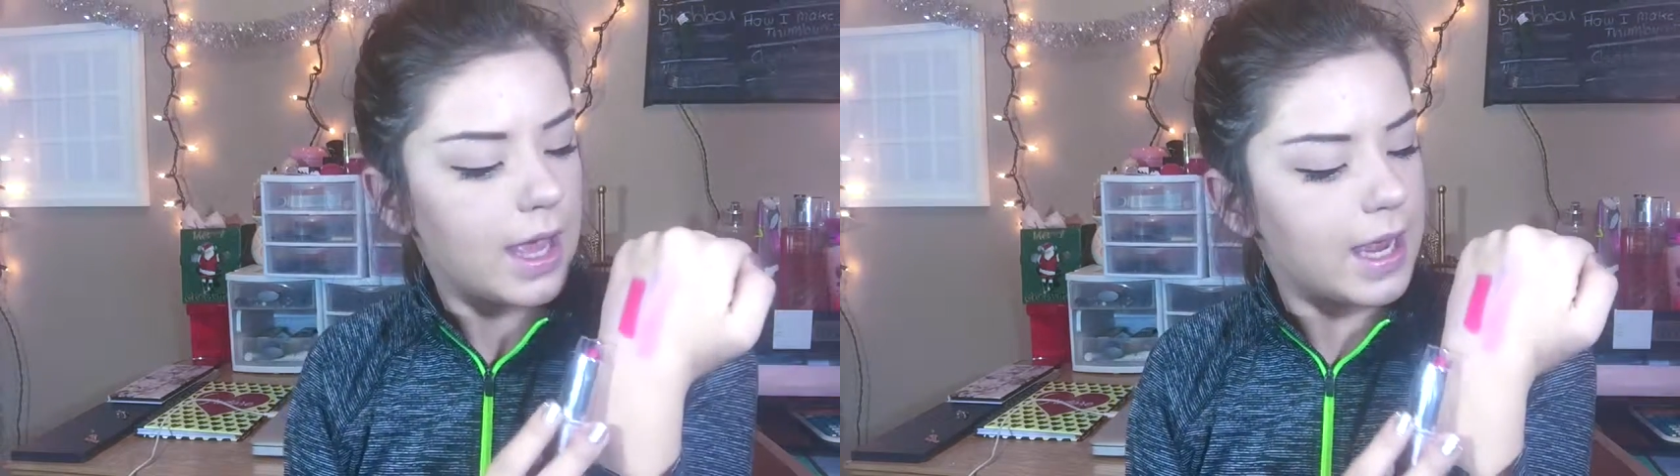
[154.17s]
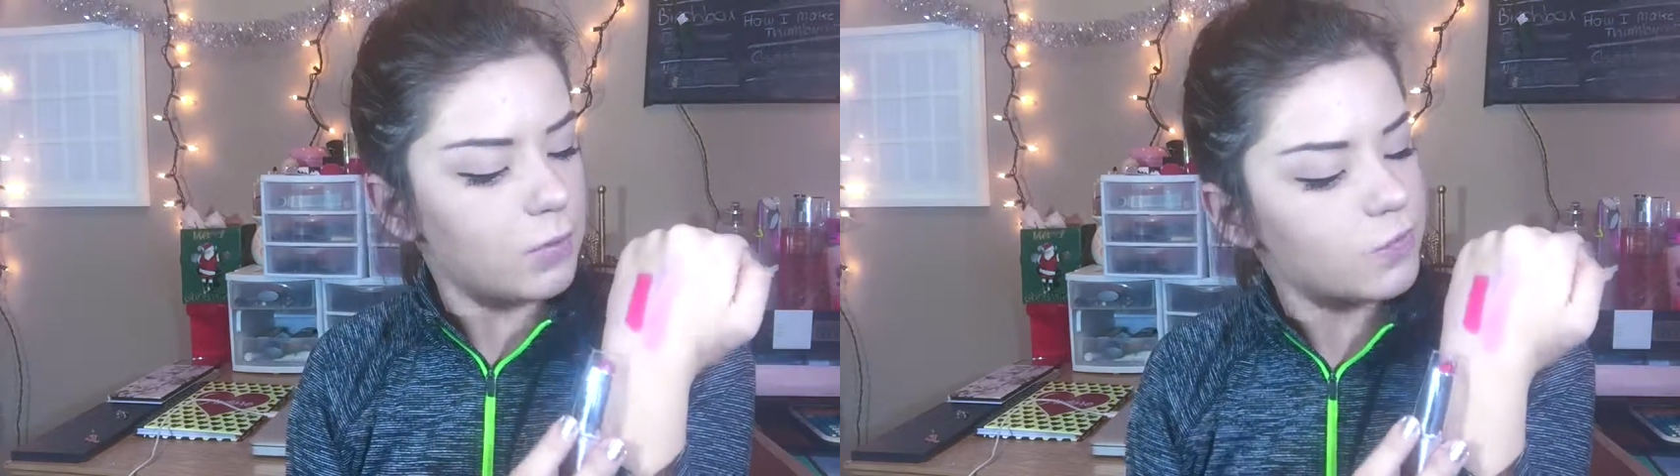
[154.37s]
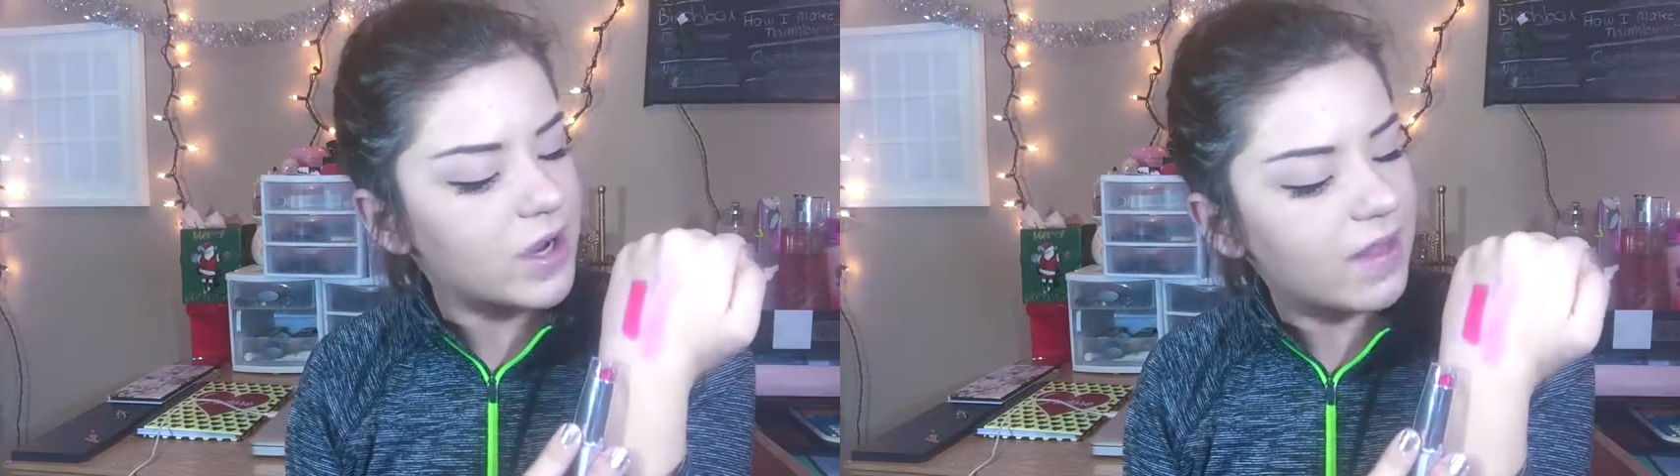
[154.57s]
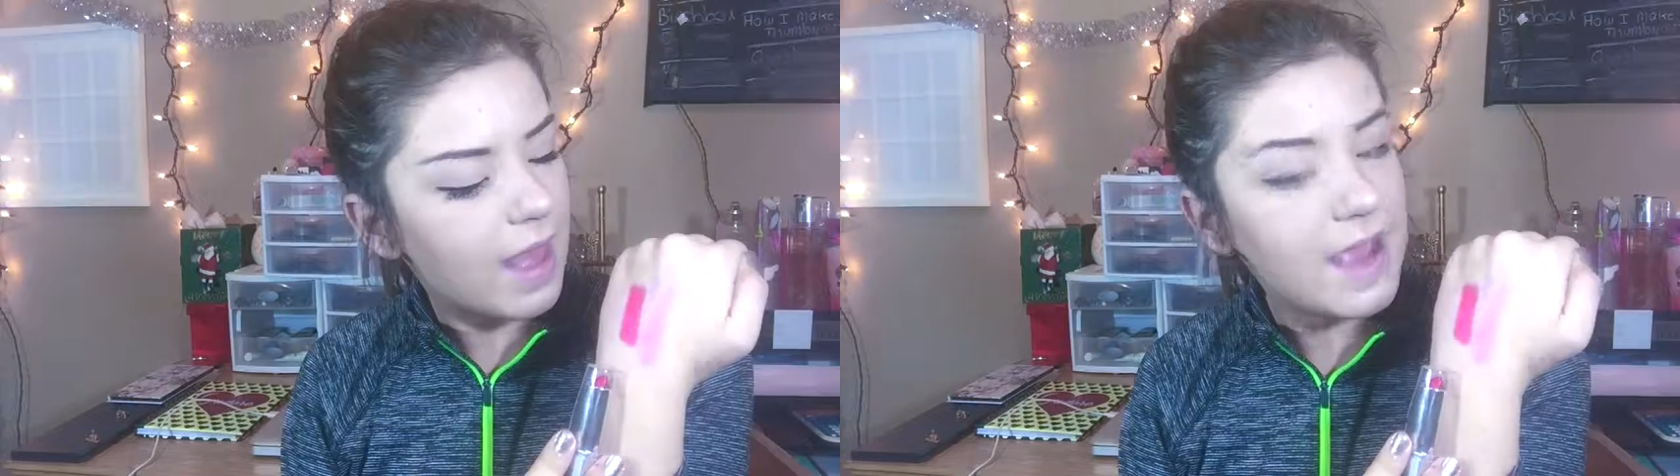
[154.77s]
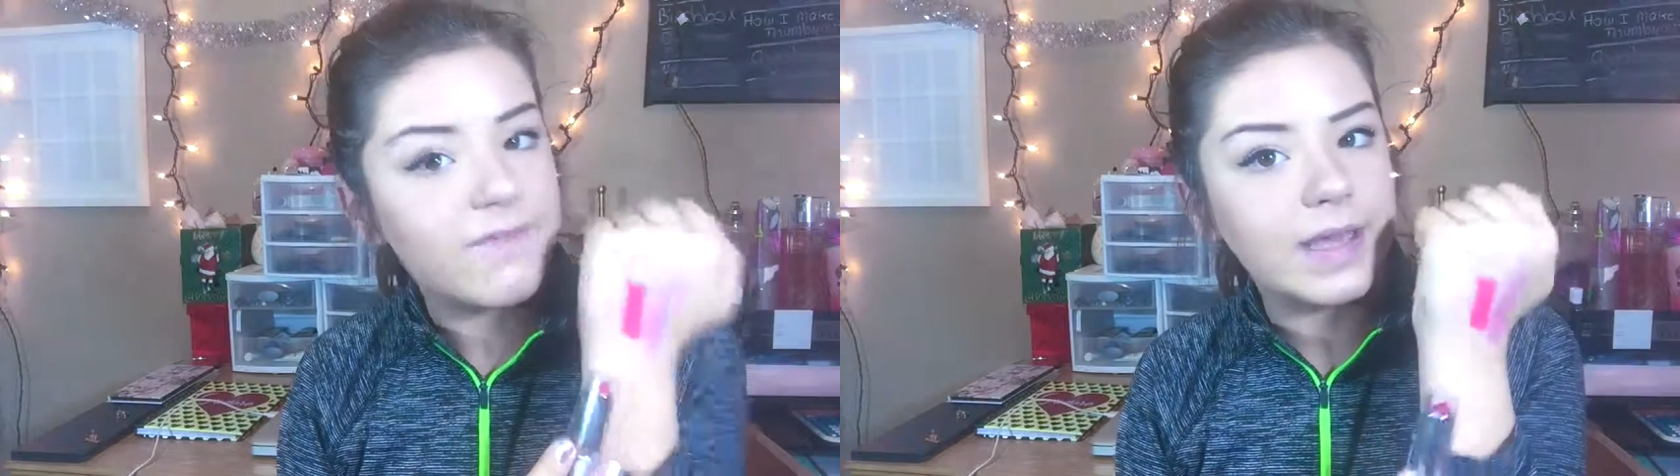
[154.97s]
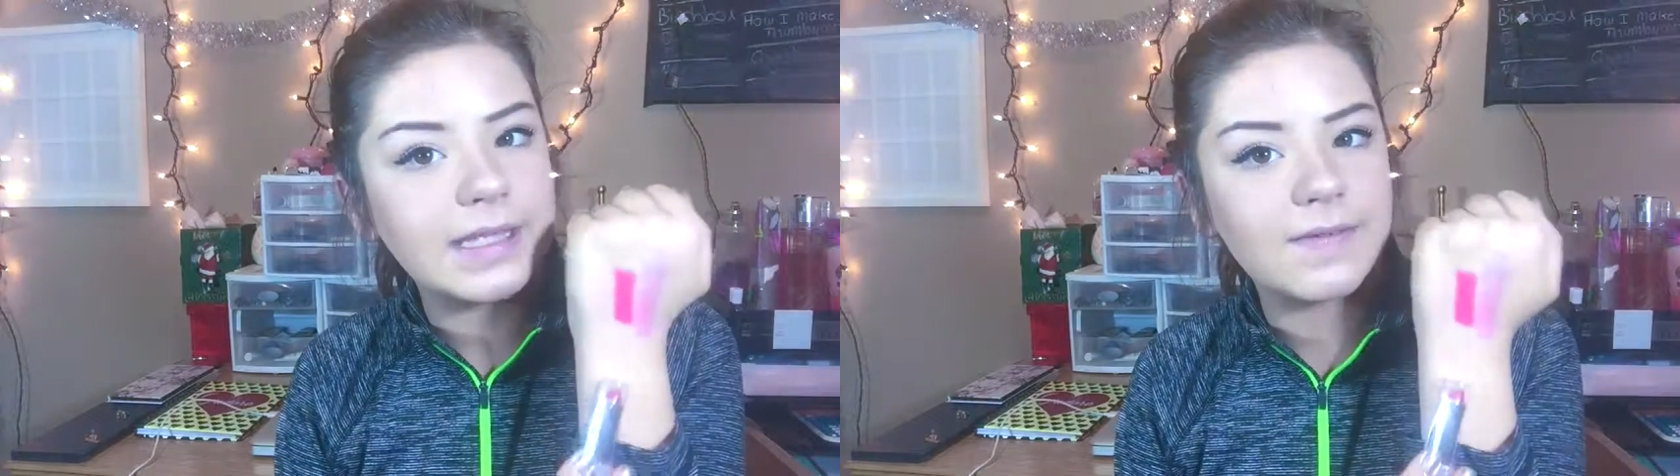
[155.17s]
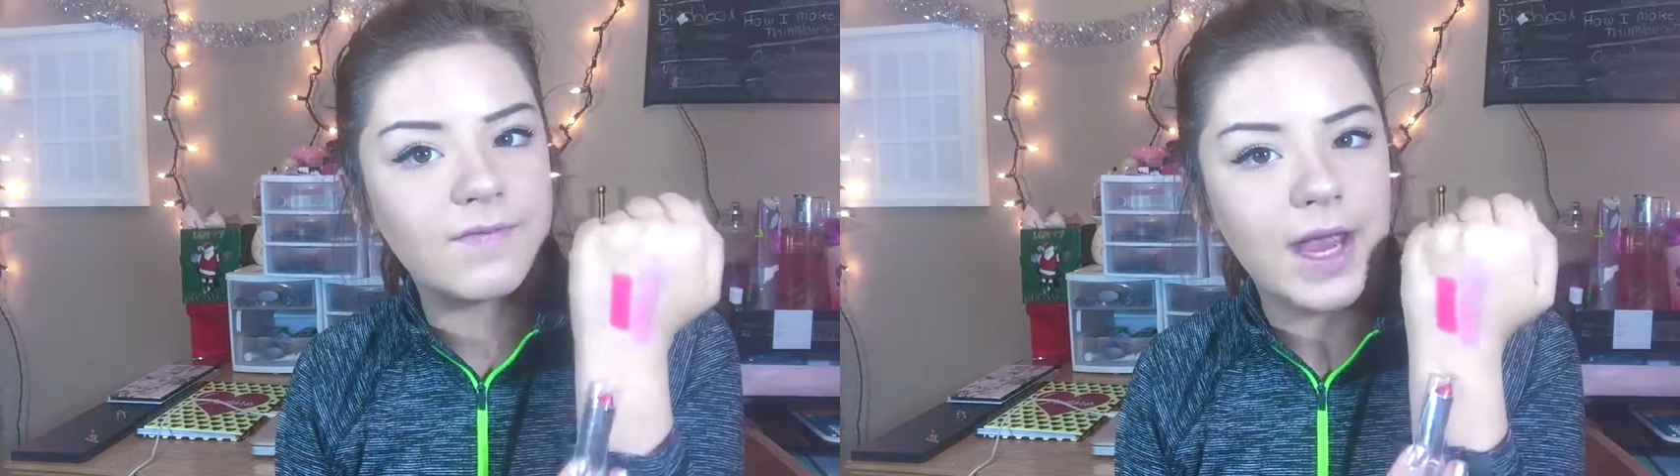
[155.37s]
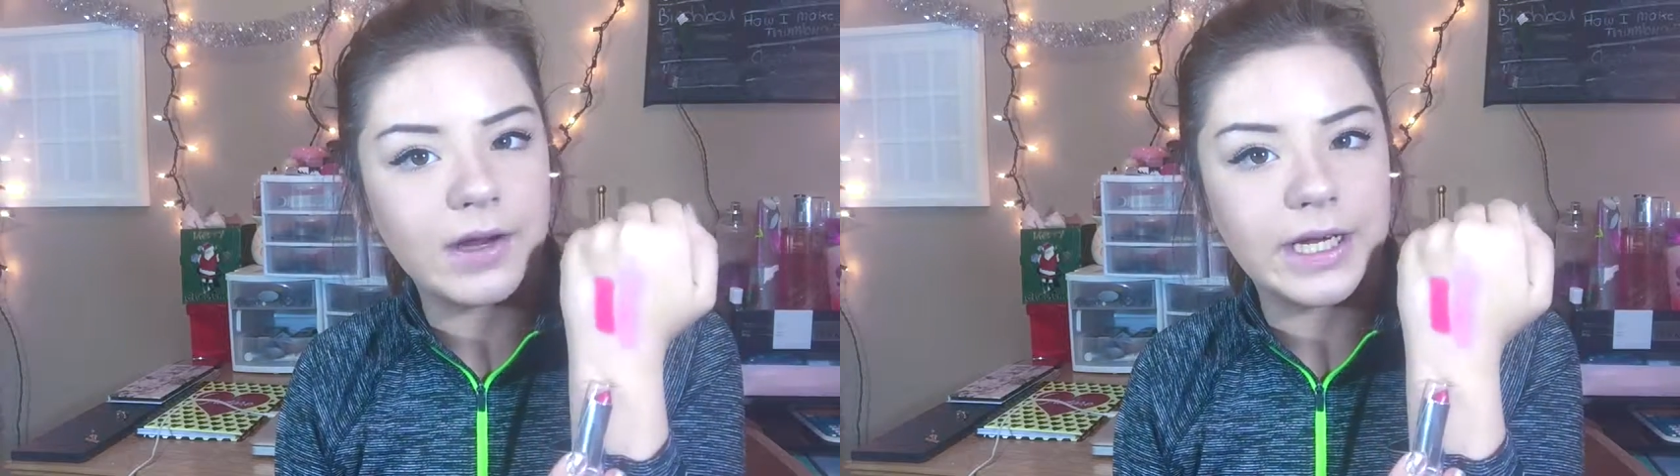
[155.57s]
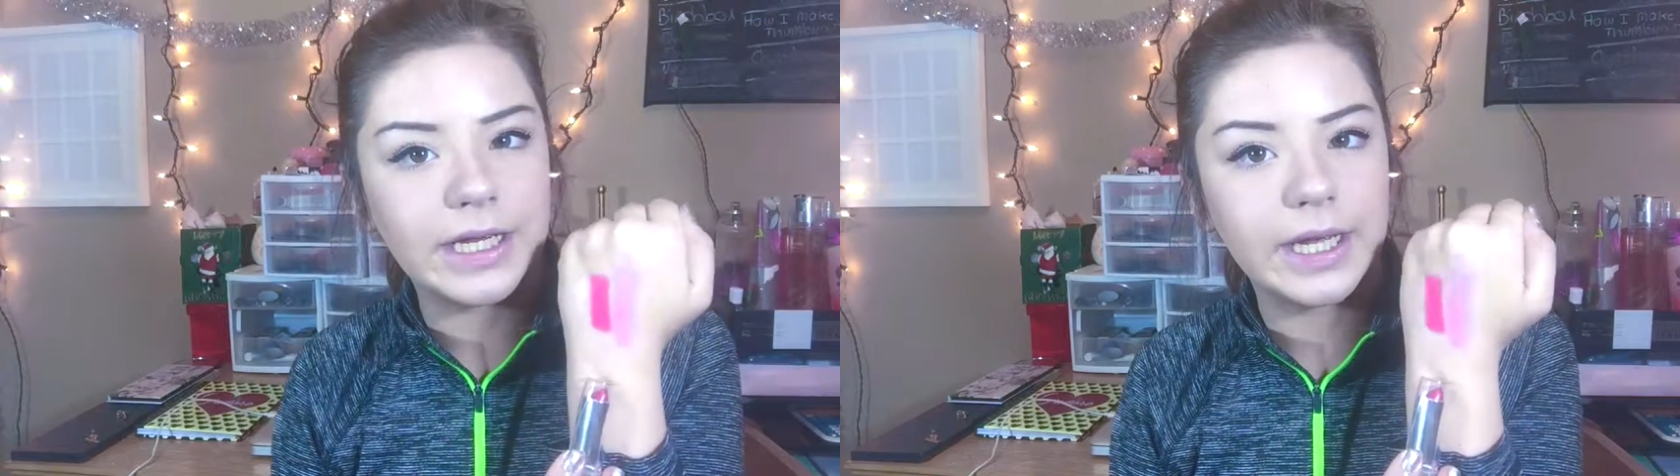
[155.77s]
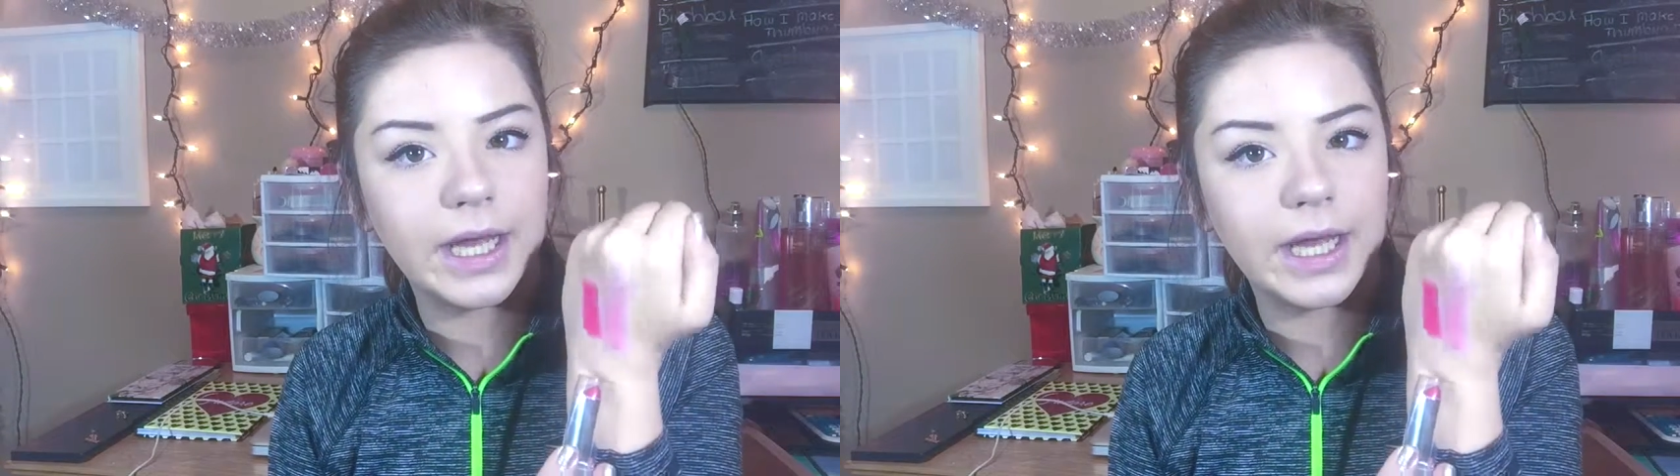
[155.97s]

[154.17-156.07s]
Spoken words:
In real life, it's very,